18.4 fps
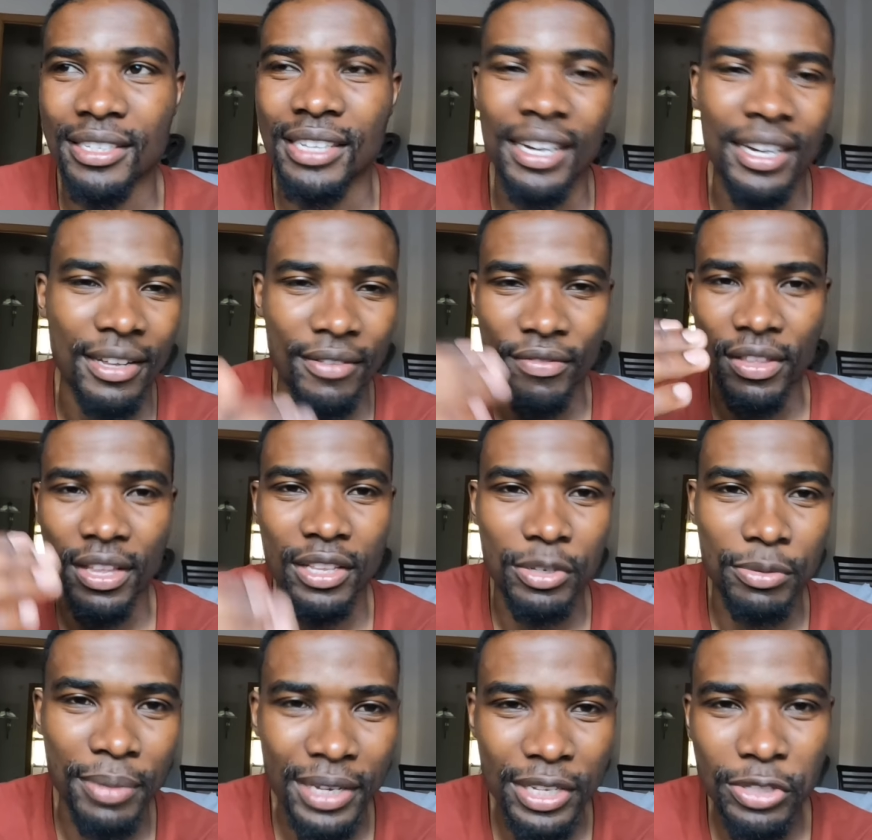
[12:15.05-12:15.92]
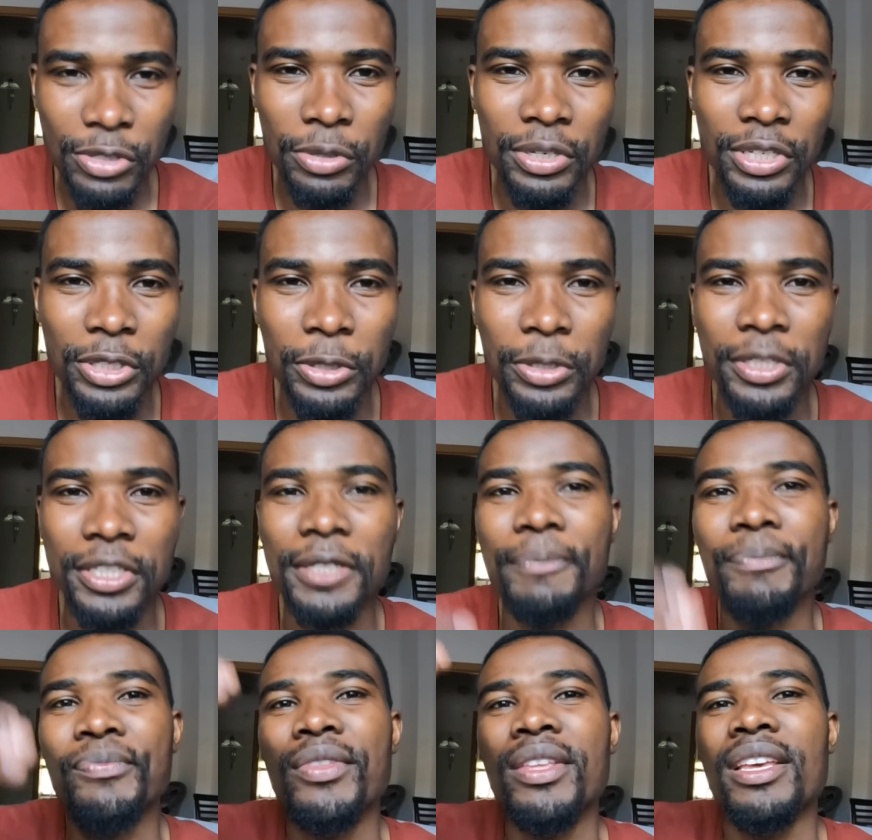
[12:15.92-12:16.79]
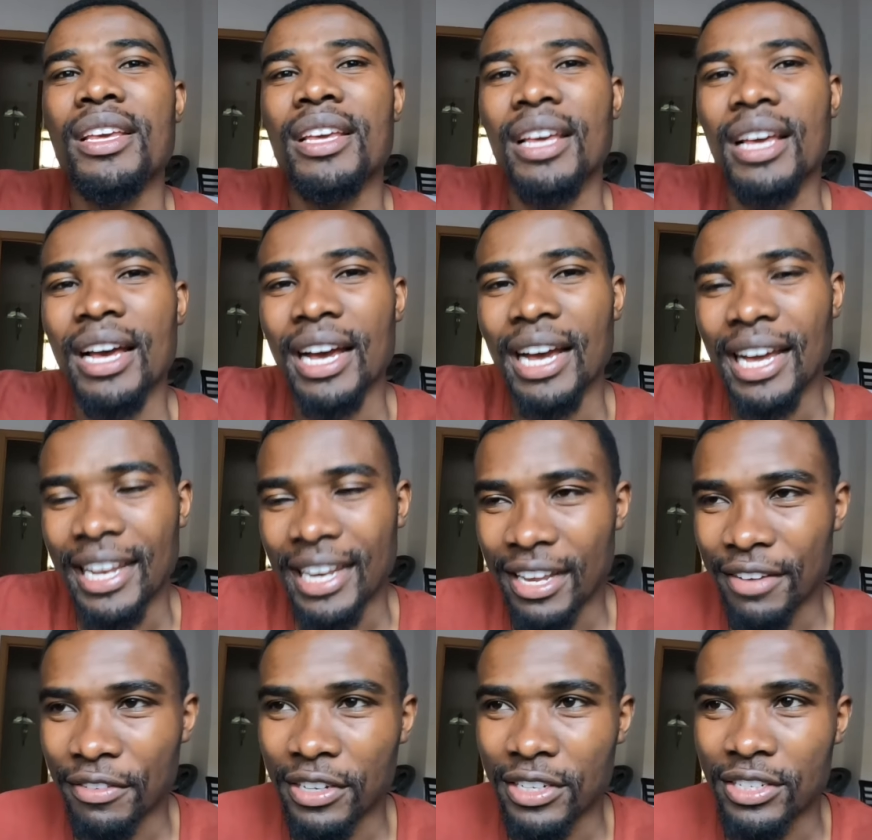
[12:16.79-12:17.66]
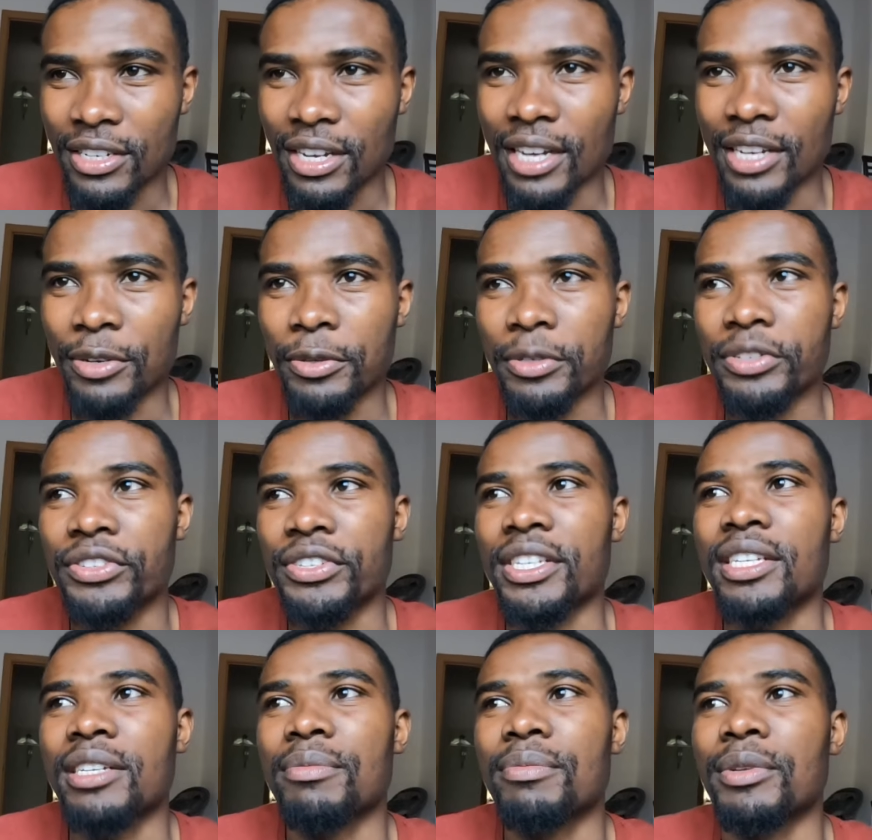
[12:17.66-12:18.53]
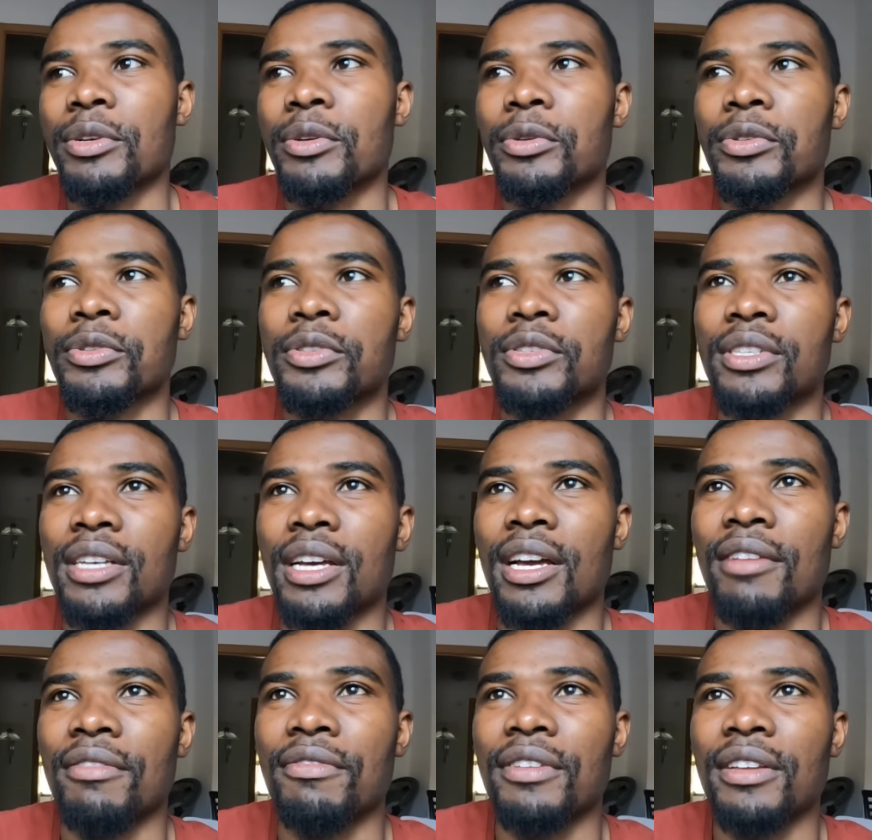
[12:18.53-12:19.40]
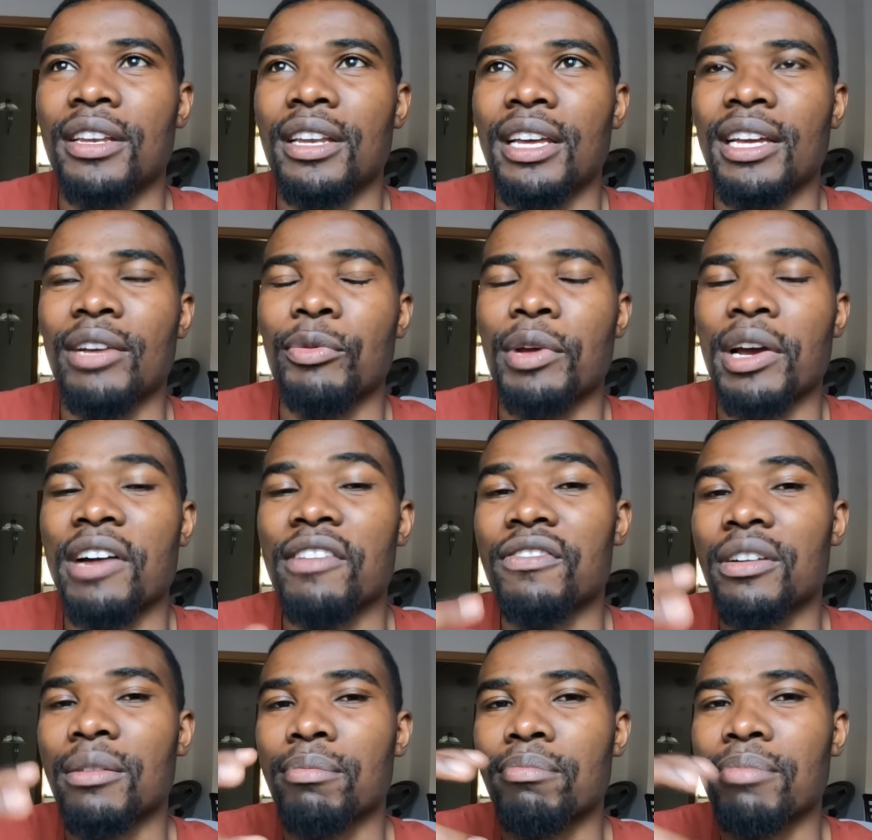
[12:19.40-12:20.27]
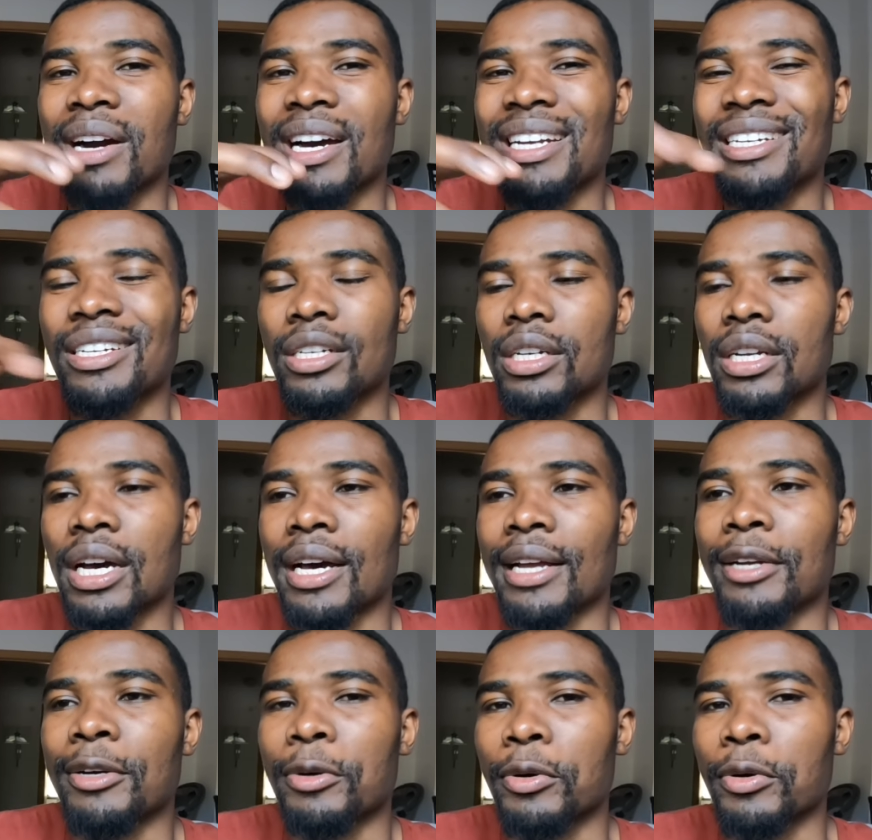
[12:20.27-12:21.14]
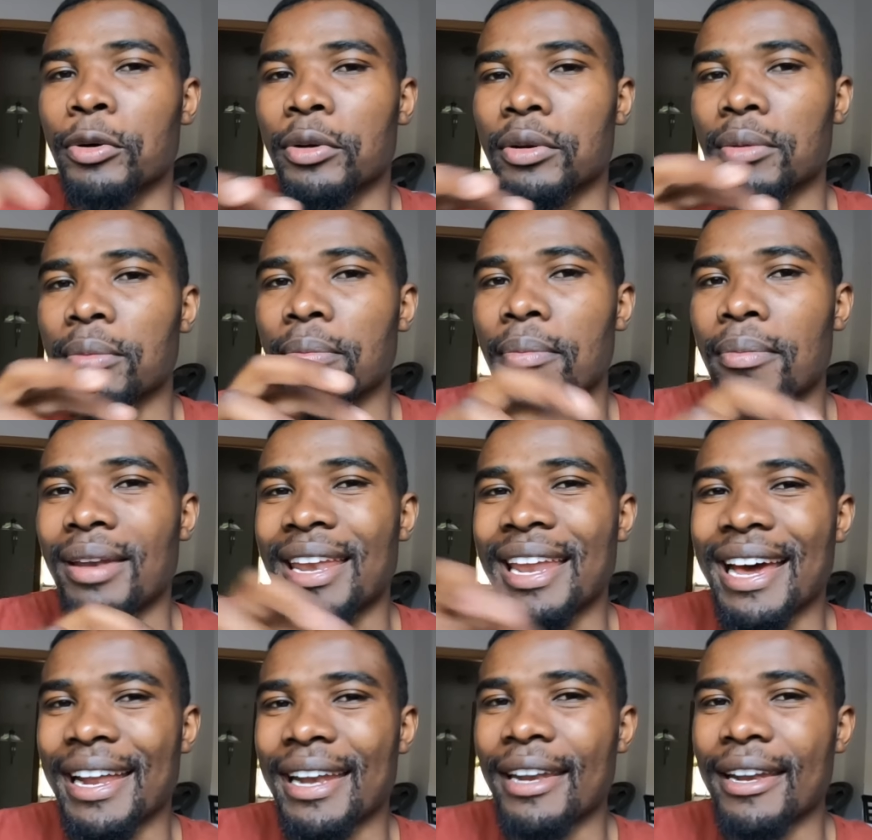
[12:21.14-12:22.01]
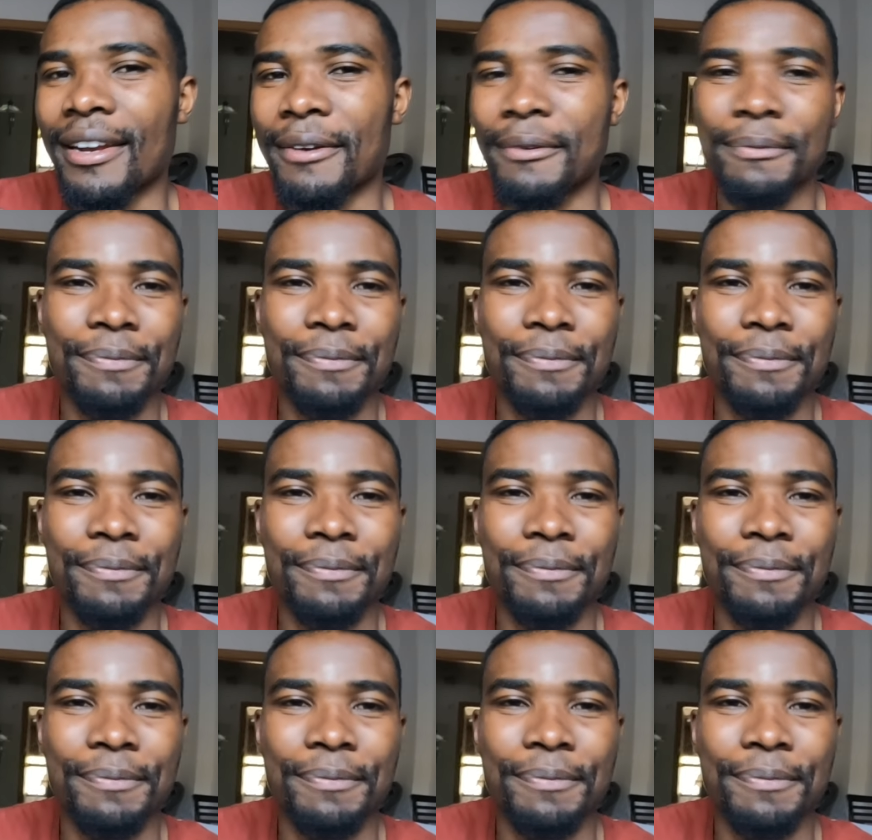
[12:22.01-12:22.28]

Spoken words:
Yeah, to make story short, I don't drink because I feel like we have a bad alcohol blood.